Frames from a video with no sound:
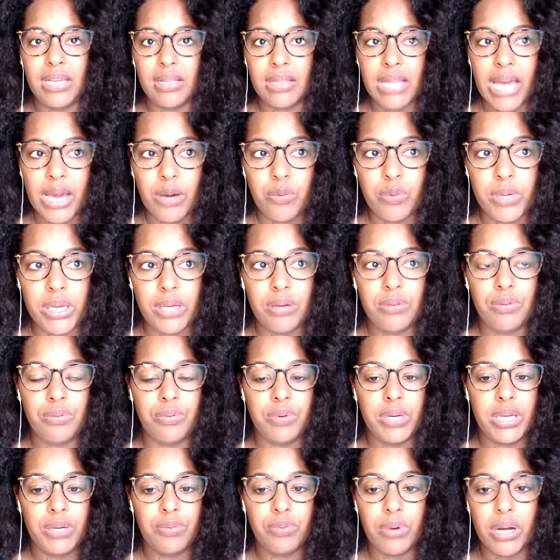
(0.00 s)
Like
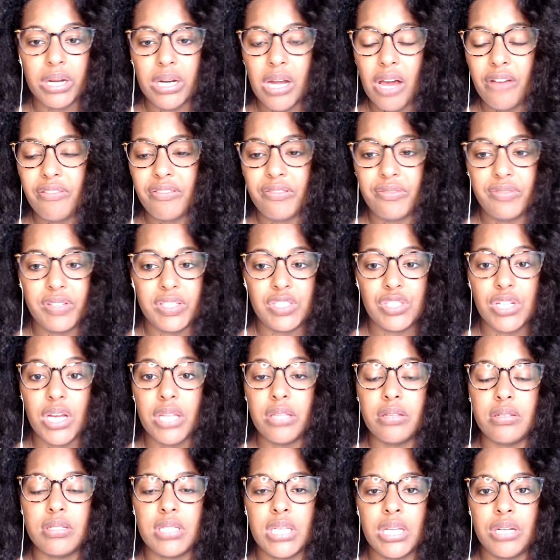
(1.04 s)
we run off of each
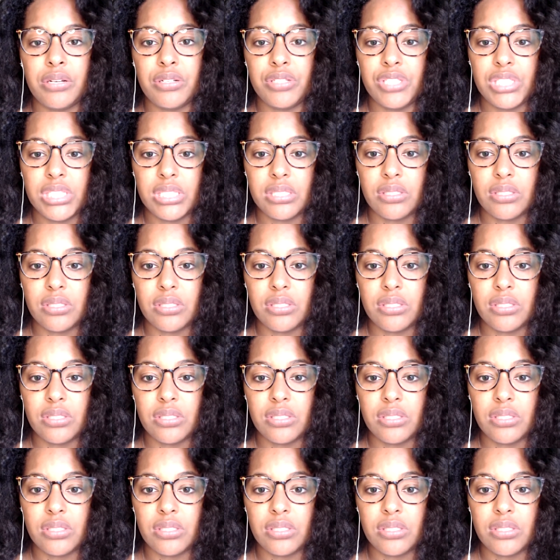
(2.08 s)
other's energy.